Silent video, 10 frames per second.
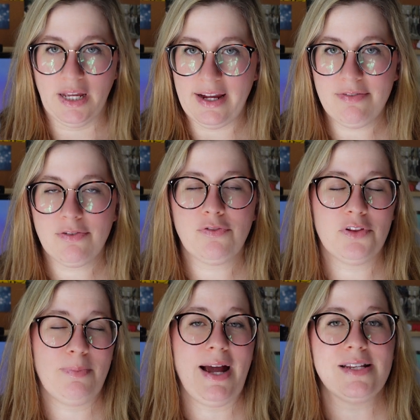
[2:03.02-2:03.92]
life for
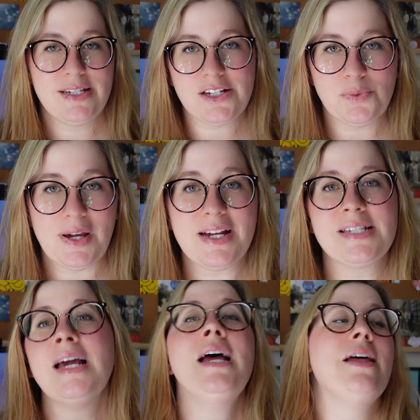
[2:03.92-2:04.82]
the past six
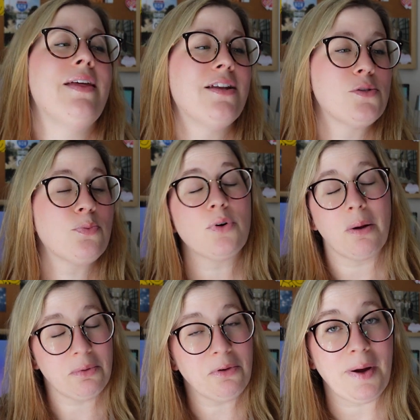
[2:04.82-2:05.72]
weeks. That is
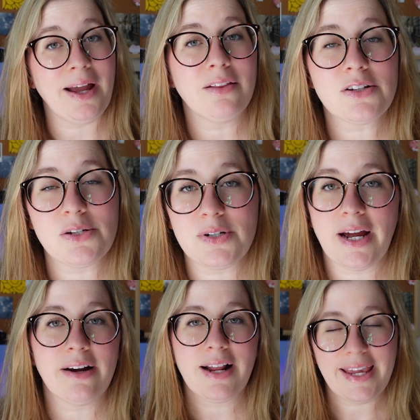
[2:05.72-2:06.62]
probably why I look so tired.